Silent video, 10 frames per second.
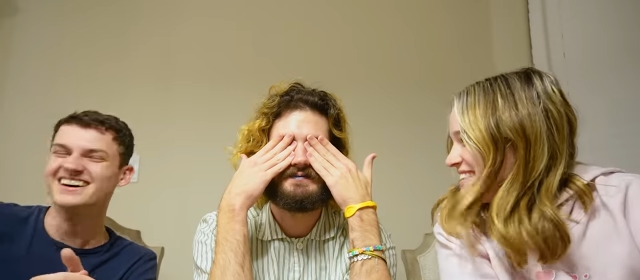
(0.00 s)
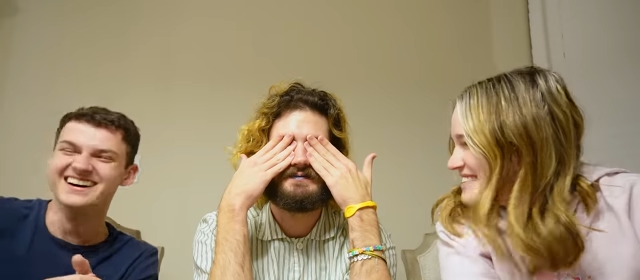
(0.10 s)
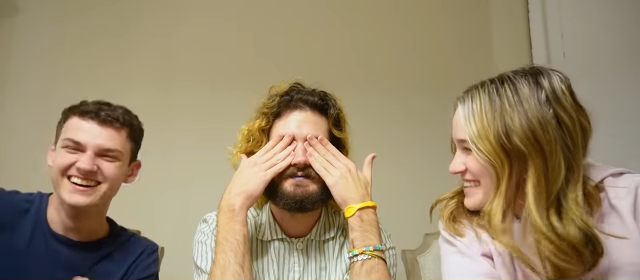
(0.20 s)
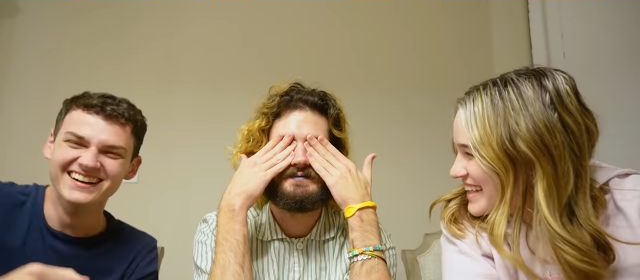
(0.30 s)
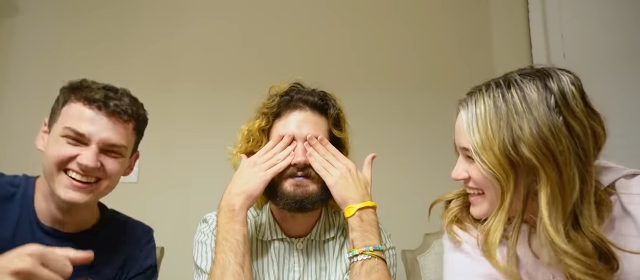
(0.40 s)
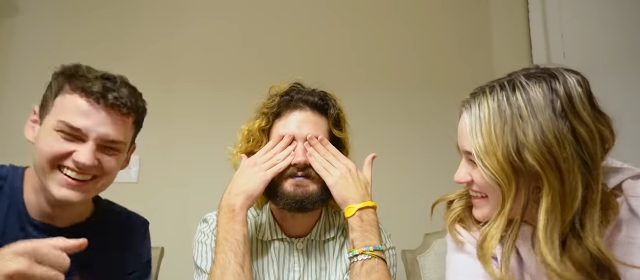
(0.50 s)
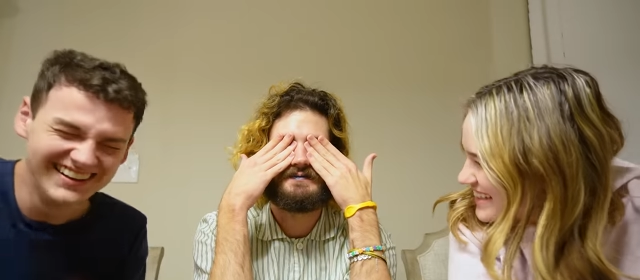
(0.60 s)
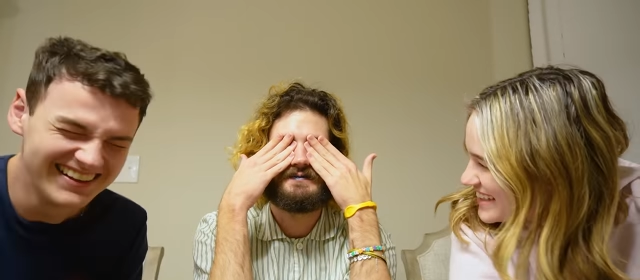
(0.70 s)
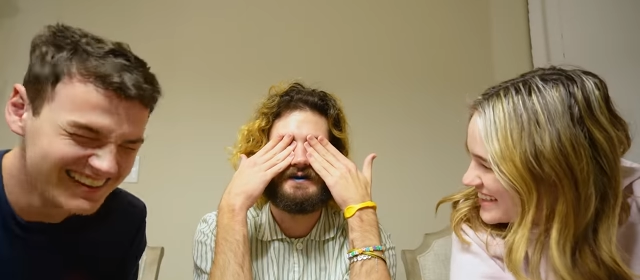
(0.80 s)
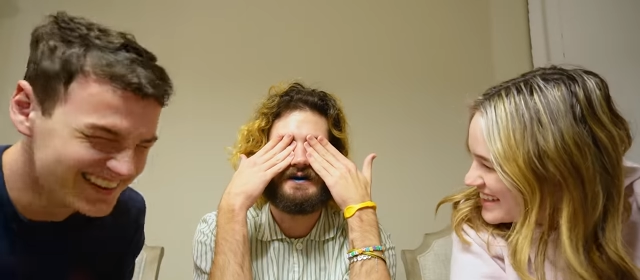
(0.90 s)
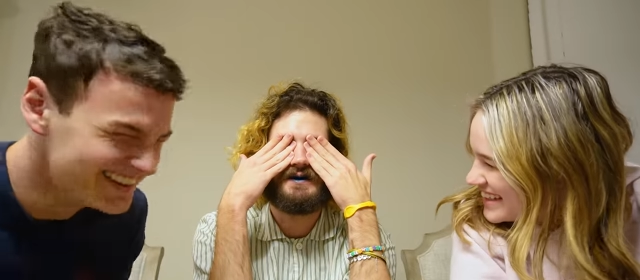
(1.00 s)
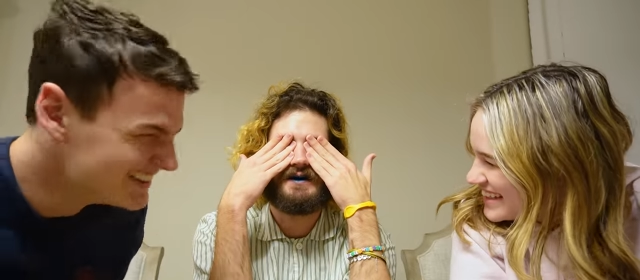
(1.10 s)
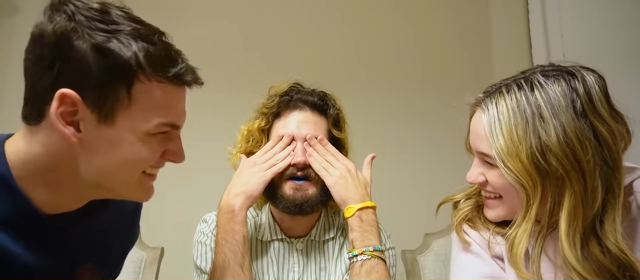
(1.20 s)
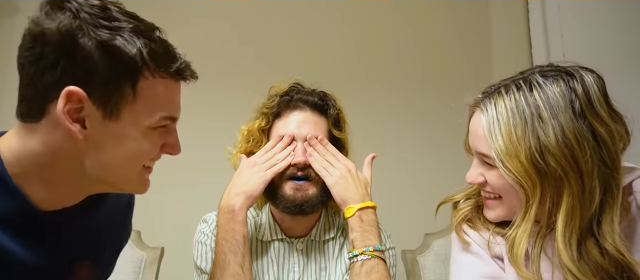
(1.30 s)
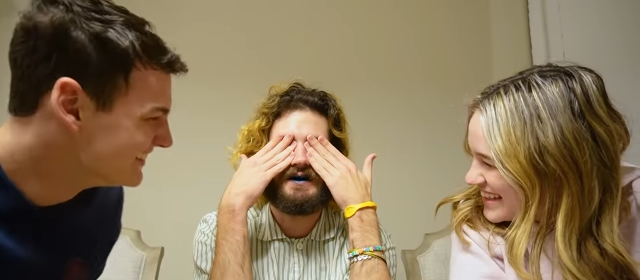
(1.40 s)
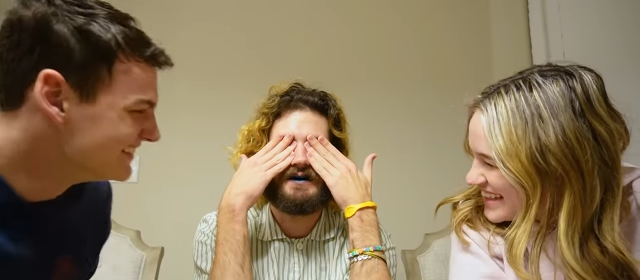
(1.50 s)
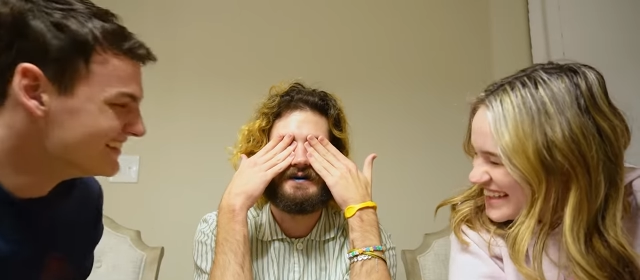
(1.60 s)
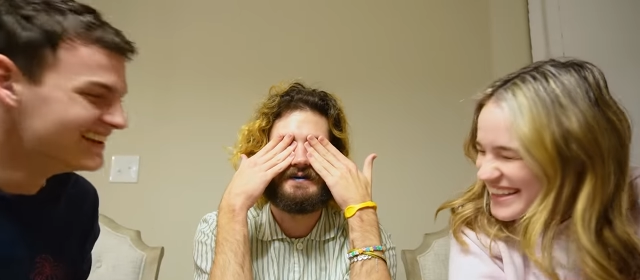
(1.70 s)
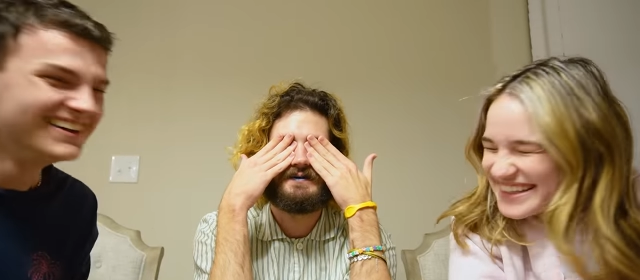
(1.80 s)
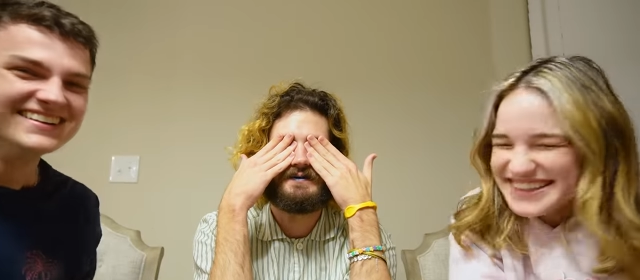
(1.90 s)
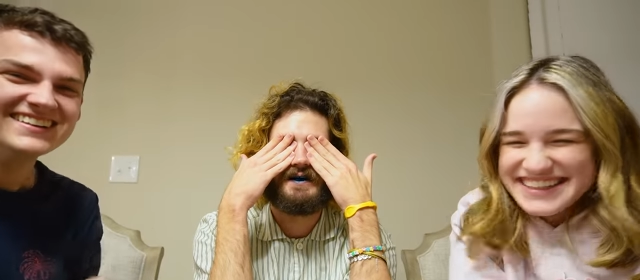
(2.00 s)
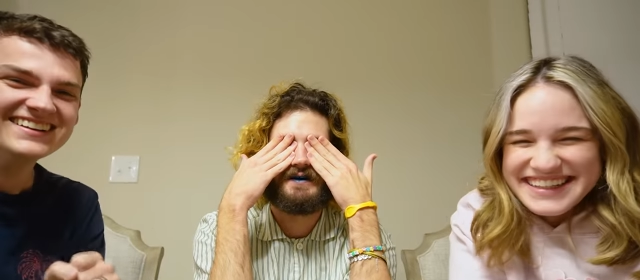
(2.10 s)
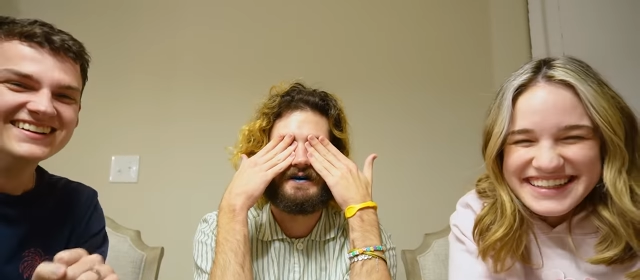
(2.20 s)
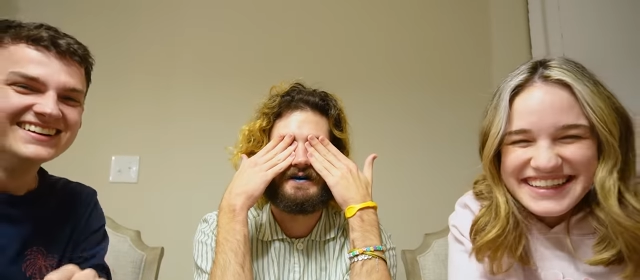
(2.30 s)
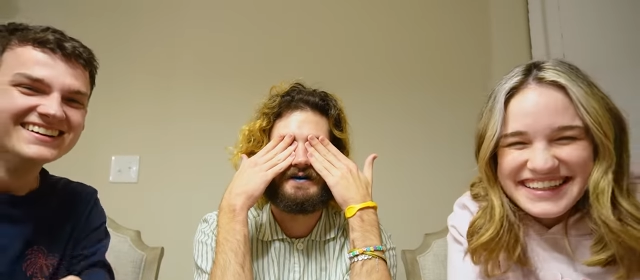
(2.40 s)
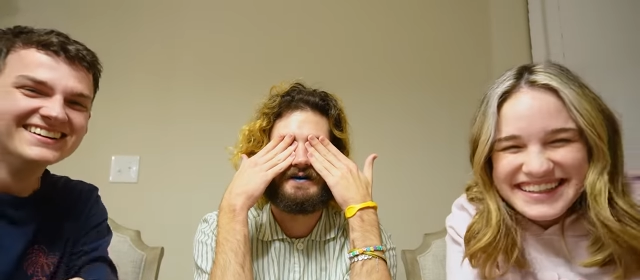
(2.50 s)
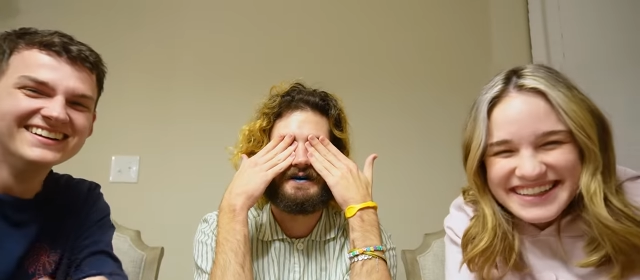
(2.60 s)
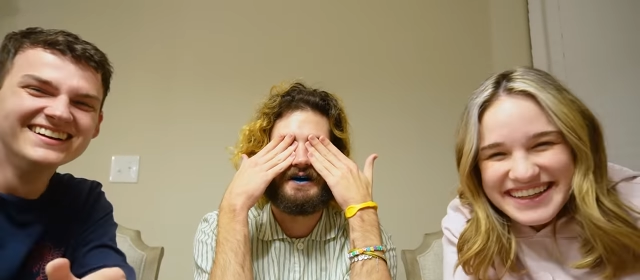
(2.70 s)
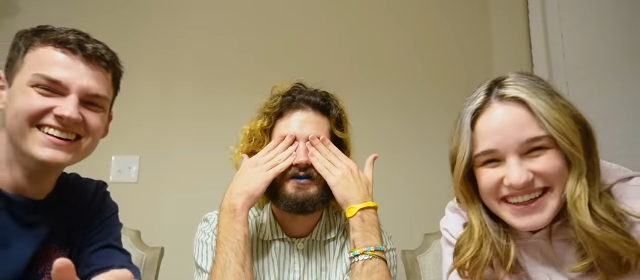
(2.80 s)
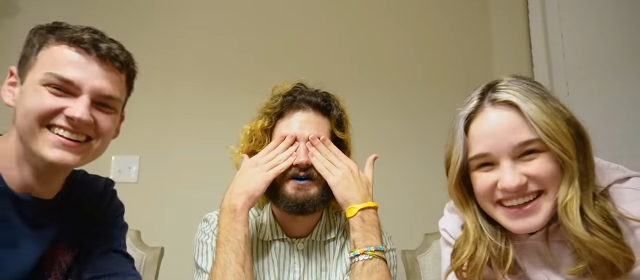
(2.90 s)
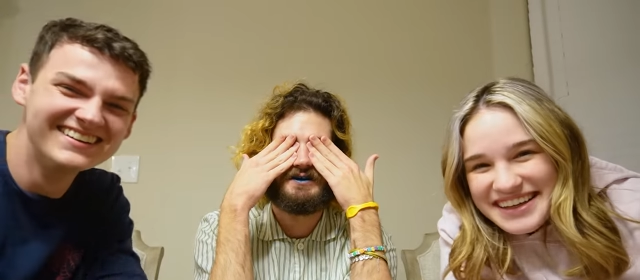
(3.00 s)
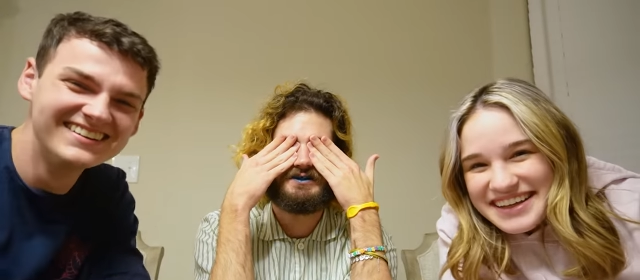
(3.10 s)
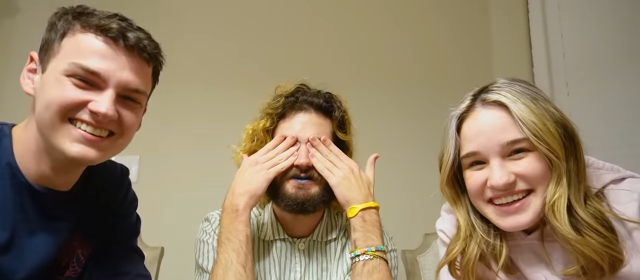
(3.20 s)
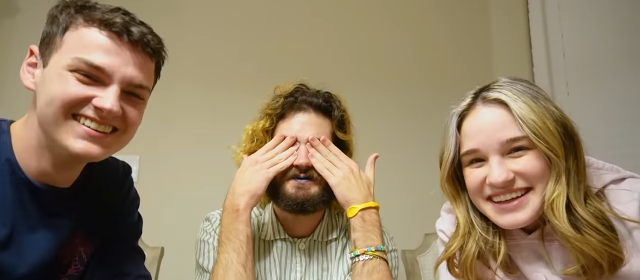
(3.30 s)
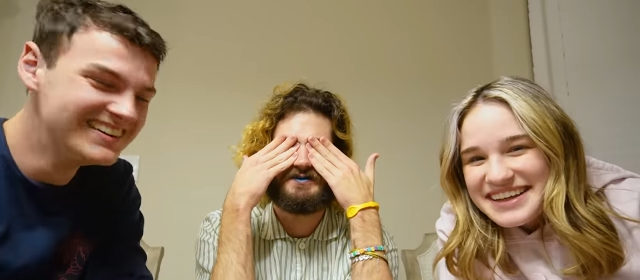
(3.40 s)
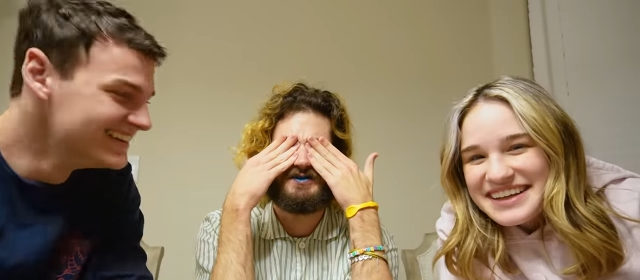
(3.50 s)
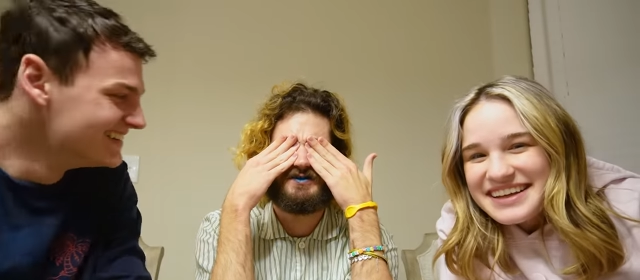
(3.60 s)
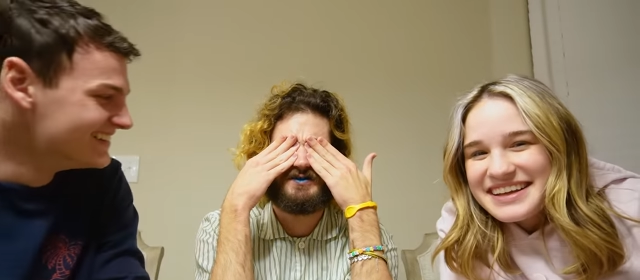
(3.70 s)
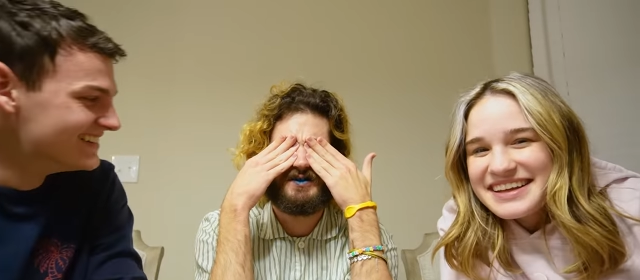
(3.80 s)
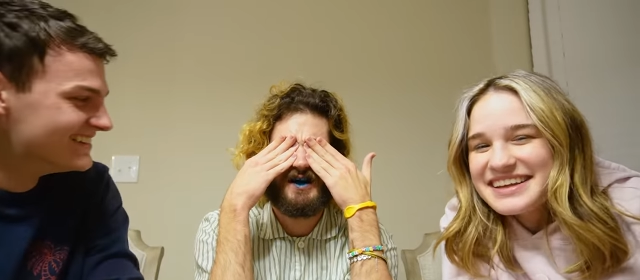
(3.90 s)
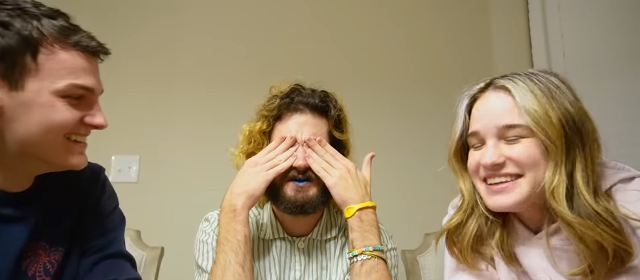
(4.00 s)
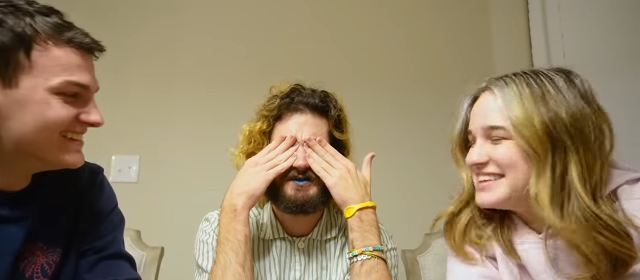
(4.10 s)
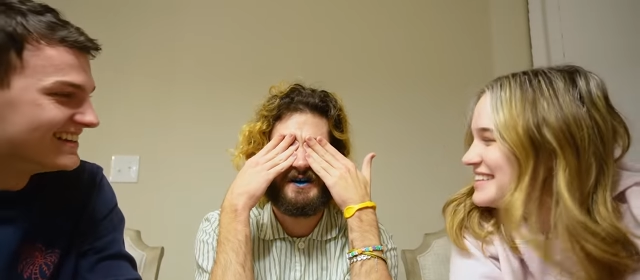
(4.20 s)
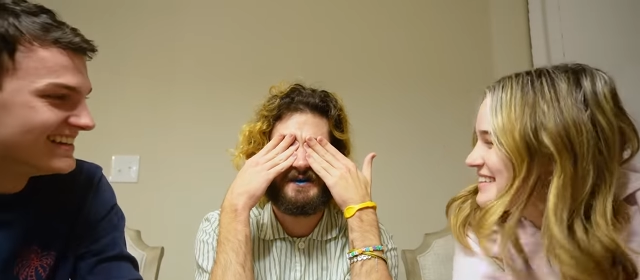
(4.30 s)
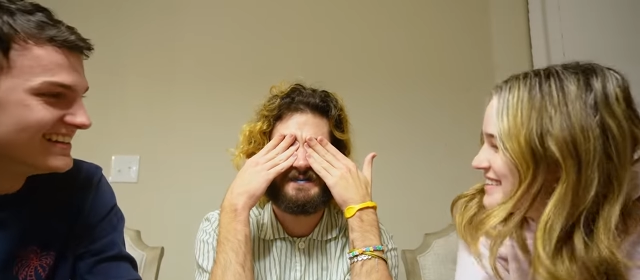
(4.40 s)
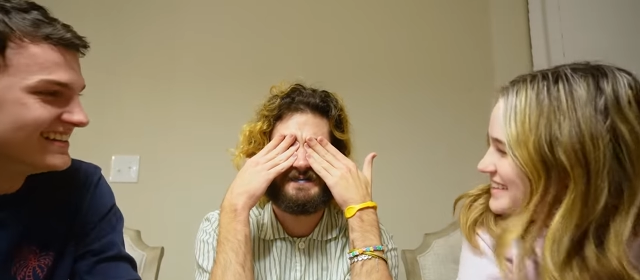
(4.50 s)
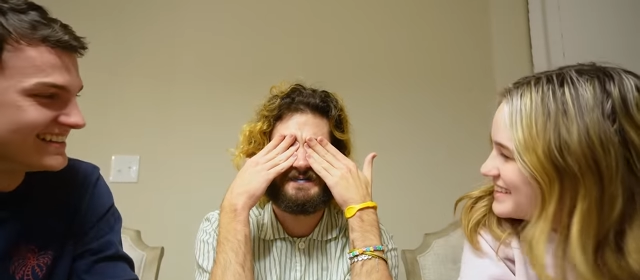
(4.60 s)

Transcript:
Speaker 1: it Uh, like licorice juice or extract.